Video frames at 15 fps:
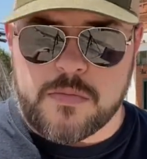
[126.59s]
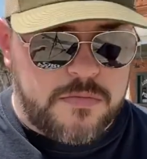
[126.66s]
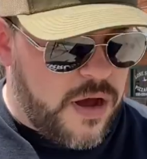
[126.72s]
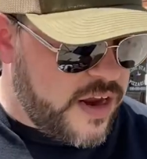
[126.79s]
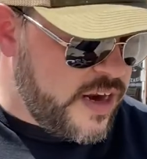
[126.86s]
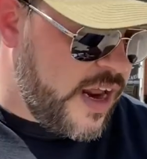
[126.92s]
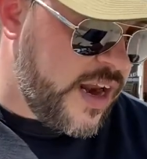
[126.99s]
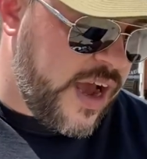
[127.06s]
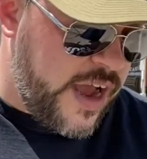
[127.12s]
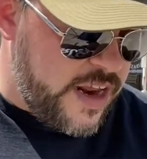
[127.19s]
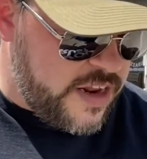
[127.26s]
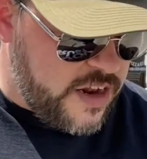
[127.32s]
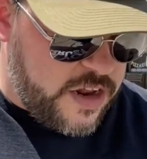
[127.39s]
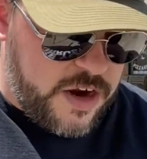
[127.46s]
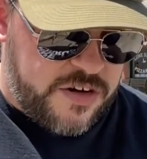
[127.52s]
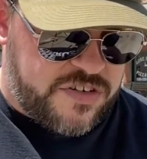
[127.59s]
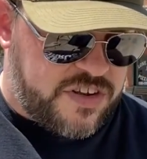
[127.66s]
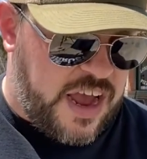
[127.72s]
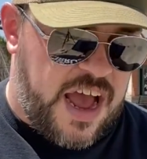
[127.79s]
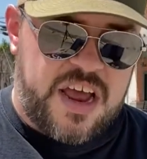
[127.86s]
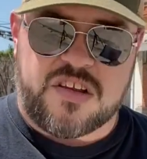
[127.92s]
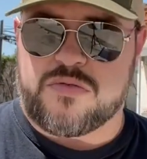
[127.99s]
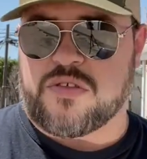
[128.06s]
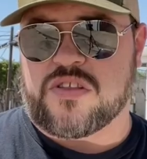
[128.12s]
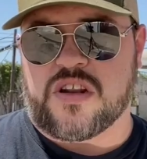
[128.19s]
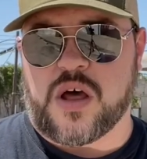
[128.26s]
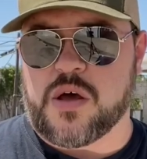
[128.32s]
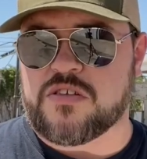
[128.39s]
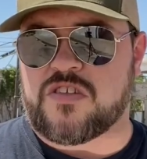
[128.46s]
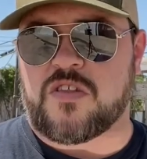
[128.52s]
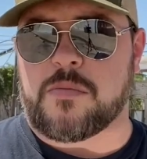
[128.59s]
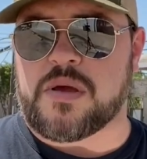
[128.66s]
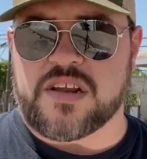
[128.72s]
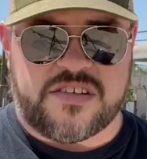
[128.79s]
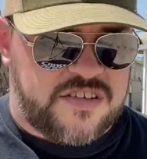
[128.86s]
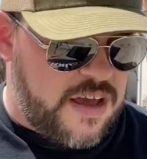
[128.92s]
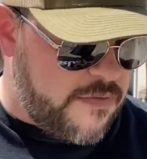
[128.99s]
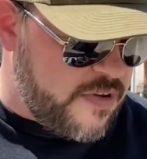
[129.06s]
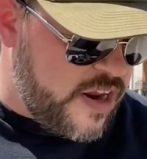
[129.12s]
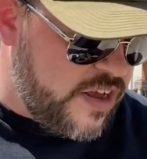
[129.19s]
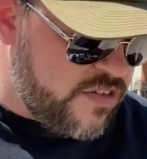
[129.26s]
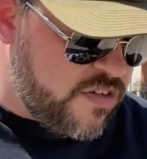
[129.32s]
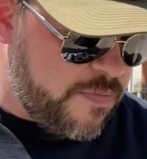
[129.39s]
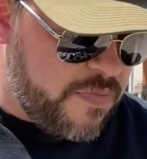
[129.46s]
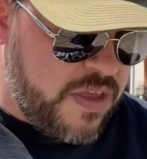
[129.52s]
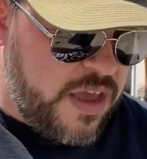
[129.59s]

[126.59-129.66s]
Monday night, clear skies with lows in the mid 70s.